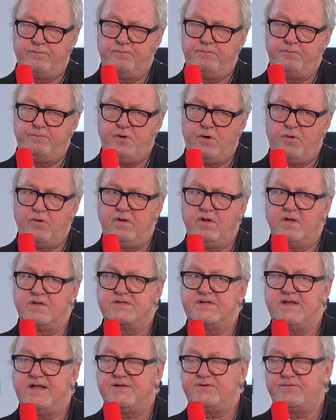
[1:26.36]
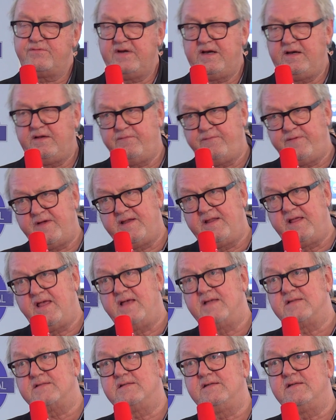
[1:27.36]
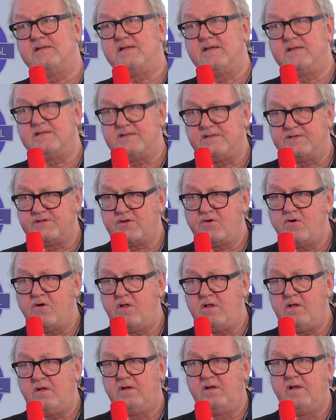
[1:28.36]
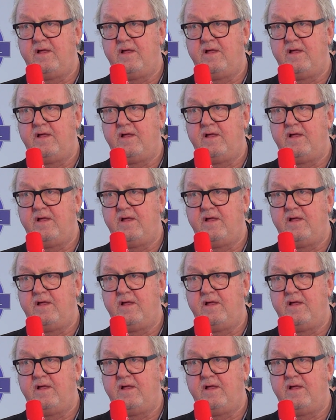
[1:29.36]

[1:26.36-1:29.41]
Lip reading: polyunsaturated fatty acid, as it's called,